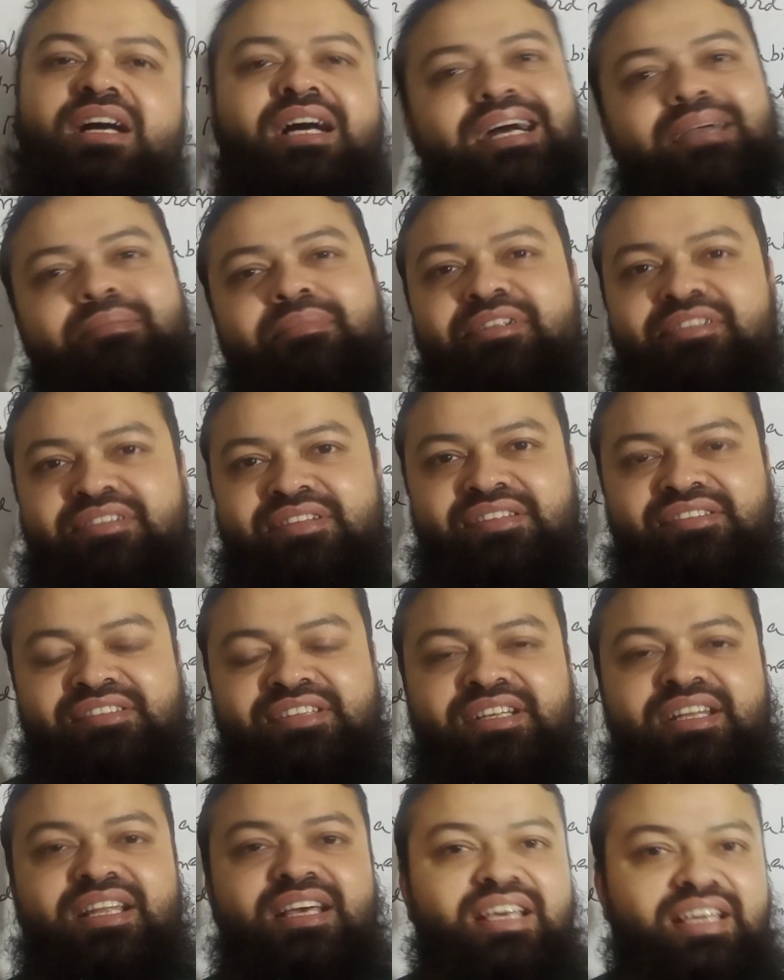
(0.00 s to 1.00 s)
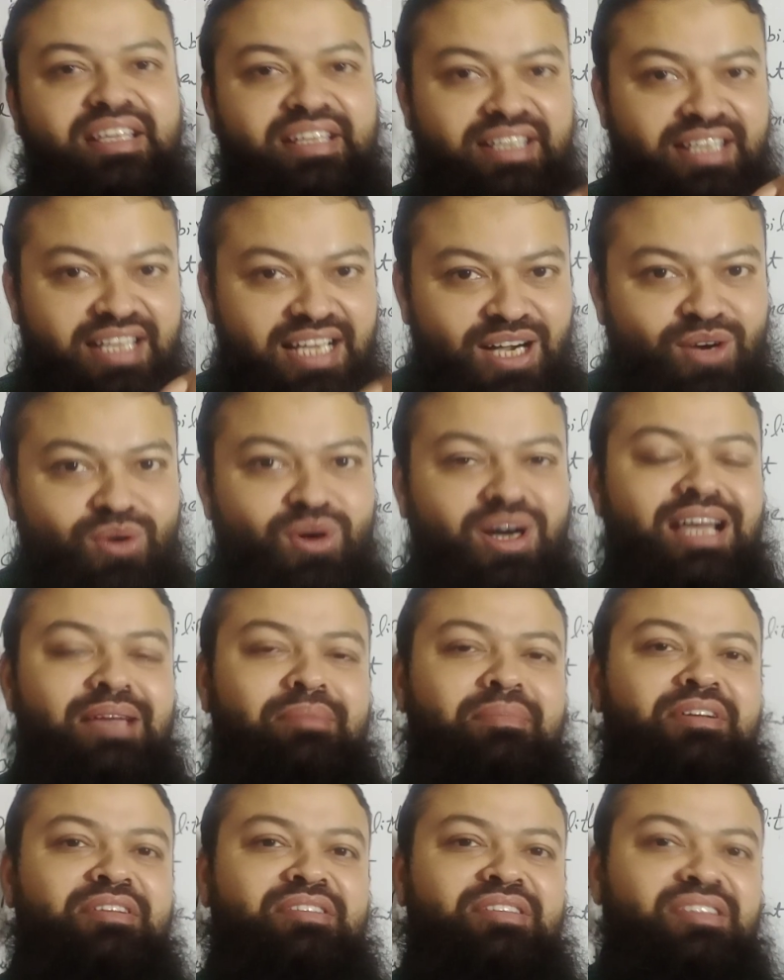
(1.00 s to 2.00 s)
I am interested. Now I
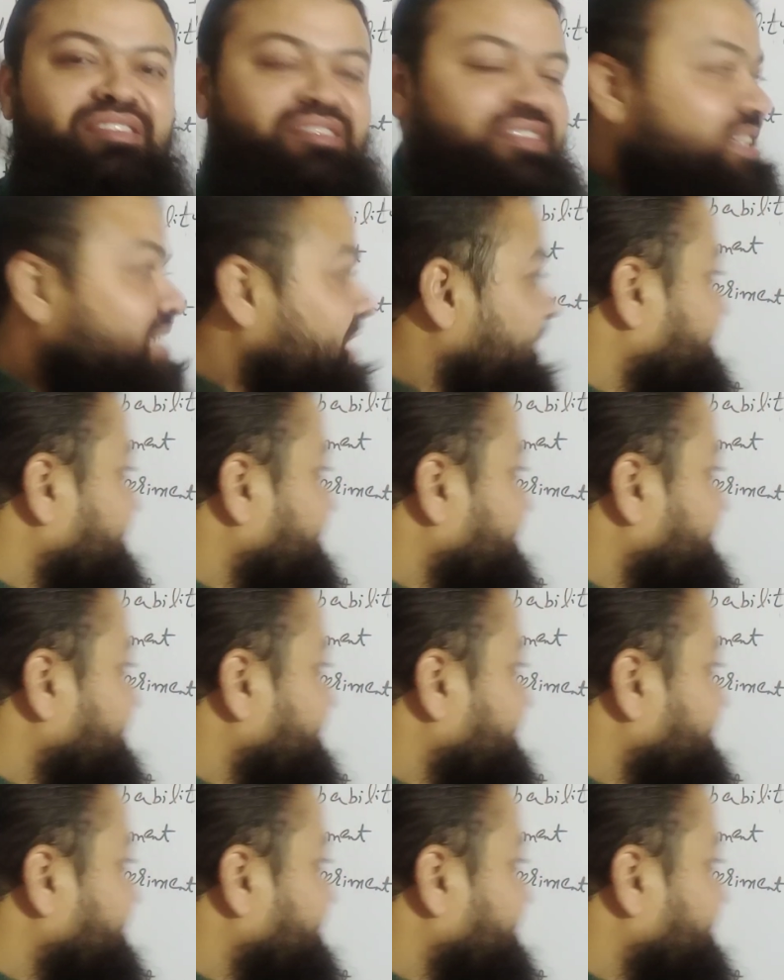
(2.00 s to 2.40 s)
am interested